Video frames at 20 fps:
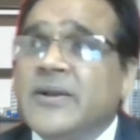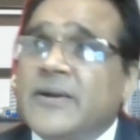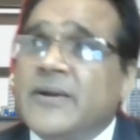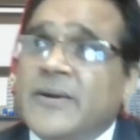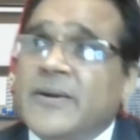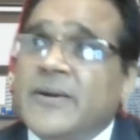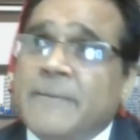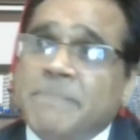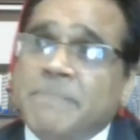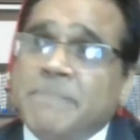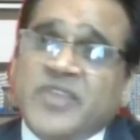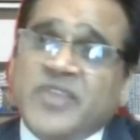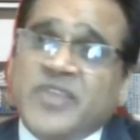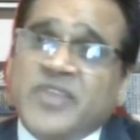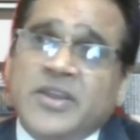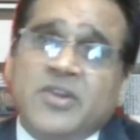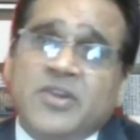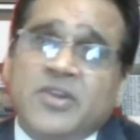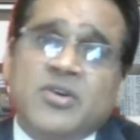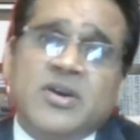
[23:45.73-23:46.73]

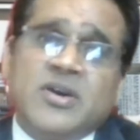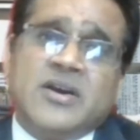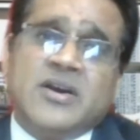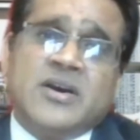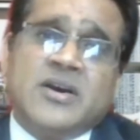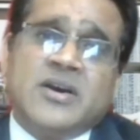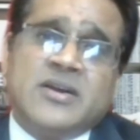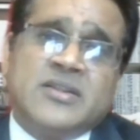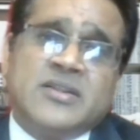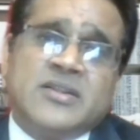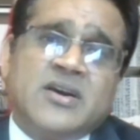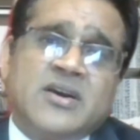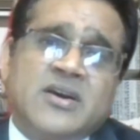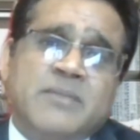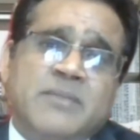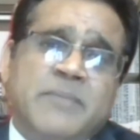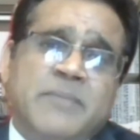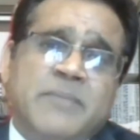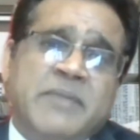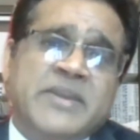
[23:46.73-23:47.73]

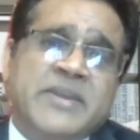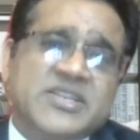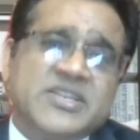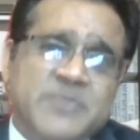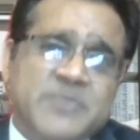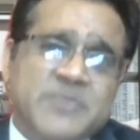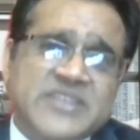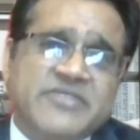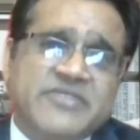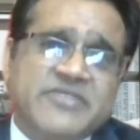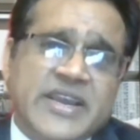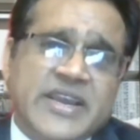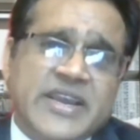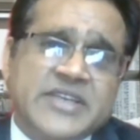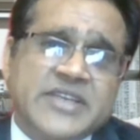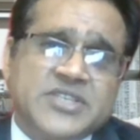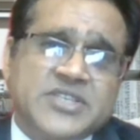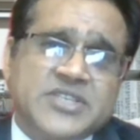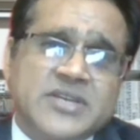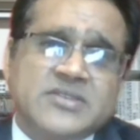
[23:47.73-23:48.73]
the payment
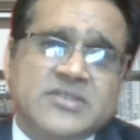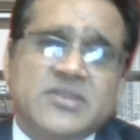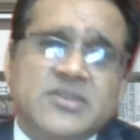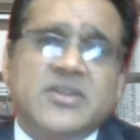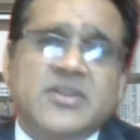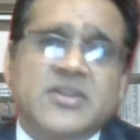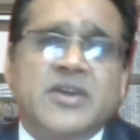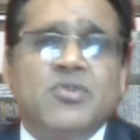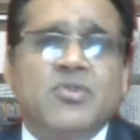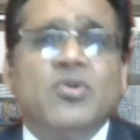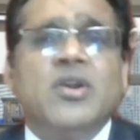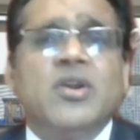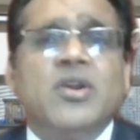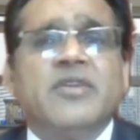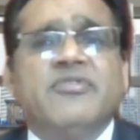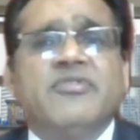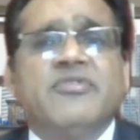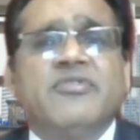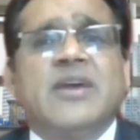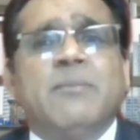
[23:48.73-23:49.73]
specifications, so there are a whole
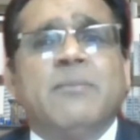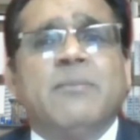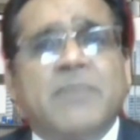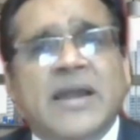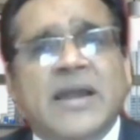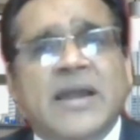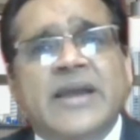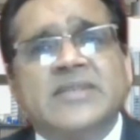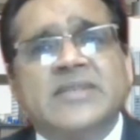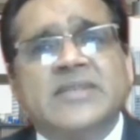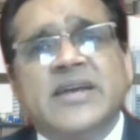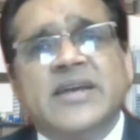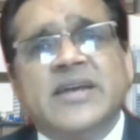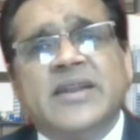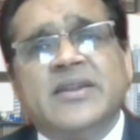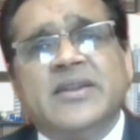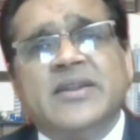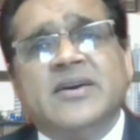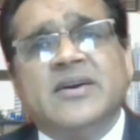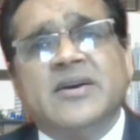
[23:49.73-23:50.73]
lot of compliance
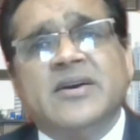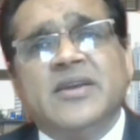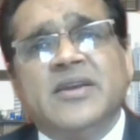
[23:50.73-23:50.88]
and